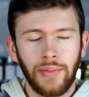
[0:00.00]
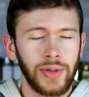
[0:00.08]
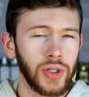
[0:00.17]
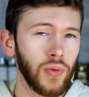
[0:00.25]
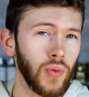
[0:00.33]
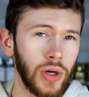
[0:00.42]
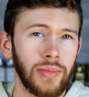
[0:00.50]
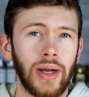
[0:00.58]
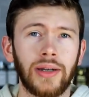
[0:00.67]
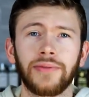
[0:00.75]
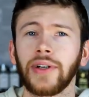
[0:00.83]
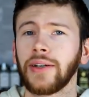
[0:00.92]
but don't worry
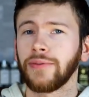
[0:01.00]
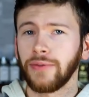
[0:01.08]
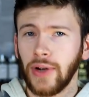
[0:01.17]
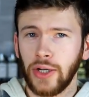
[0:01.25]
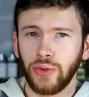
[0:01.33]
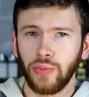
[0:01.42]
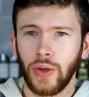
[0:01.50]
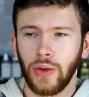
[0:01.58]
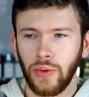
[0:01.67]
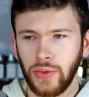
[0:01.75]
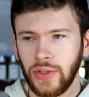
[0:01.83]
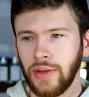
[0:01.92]
about it. Very fresh
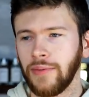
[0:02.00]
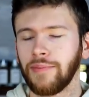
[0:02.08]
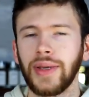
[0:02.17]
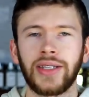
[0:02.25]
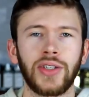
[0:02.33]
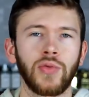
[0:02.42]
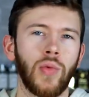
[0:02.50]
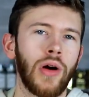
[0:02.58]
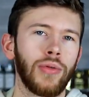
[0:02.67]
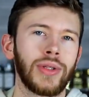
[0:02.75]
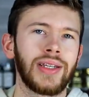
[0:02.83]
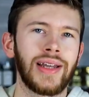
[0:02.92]
rose, mixes
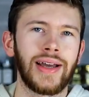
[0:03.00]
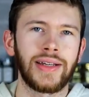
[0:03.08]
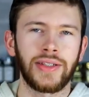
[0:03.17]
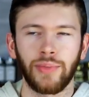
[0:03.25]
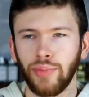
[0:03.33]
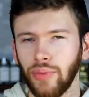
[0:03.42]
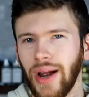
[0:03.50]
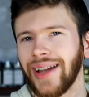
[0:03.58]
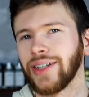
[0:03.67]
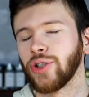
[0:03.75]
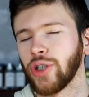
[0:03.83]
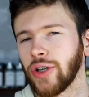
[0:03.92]
well with the nice
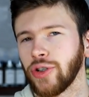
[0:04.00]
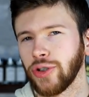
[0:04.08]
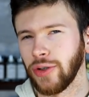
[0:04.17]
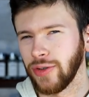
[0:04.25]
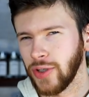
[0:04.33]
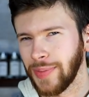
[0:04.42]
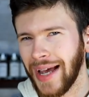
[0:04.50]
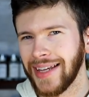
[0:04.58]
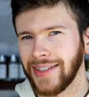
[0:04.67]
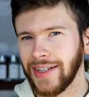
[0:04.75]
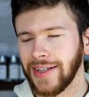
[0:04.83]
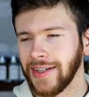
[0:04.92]
bright ginger
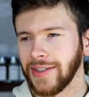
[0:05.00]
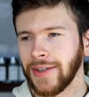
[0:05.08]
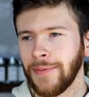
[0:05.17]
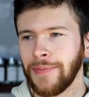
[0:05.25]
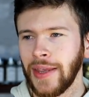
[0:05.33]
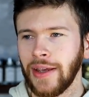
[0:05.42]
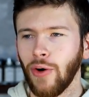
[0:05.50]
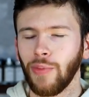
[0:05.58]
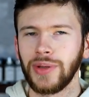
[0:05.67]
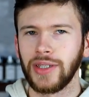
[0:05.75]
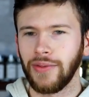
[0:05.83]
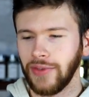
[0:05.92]
spiciness. It
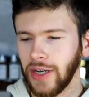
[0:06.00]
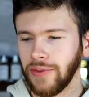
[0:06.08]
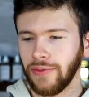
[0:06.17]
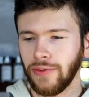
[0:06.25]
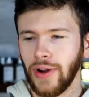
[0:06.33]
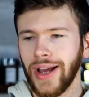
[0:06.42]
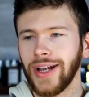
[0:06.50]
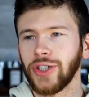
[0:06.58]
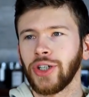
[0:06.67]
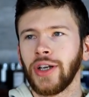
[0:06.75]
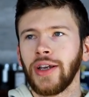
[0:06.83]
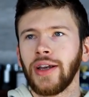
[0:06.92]
opens up very
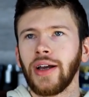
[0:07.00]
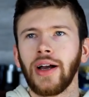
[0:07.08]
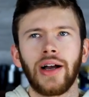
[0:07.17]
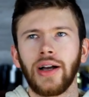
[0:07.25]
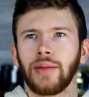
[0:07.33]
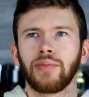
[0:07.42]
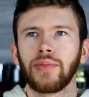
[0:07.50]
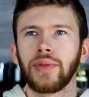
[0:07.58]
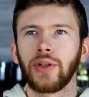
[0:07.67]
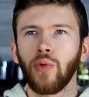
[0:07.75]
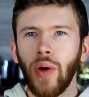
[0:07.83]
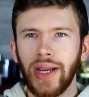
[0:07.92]
fresh, uh,
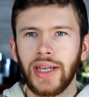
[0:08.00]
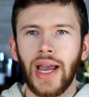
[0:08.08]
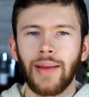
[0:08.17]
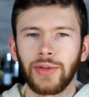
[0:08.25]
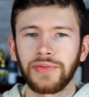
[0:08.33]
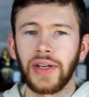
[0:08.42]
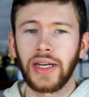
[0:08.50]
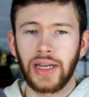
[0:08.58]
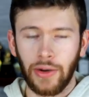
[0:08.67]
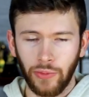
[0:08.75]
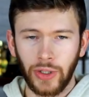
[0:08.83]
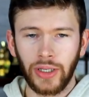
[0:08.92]
quite
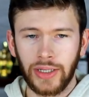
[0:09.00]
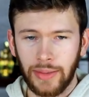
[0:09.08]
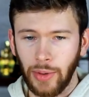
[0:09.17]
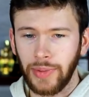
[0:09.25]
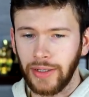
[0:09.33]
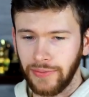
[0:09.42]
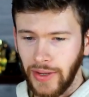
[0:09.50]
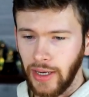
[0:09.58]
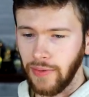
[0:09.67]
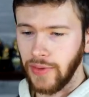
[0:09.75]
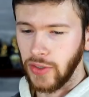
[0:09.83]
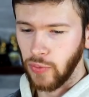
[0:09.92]
captivating. I really am a big
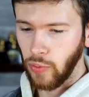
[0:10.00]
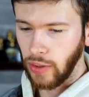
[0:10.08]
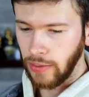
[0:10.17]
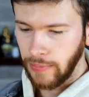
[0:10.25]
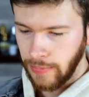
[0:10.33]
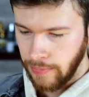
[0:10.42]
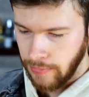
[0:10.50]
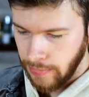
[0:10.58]
fan of this one.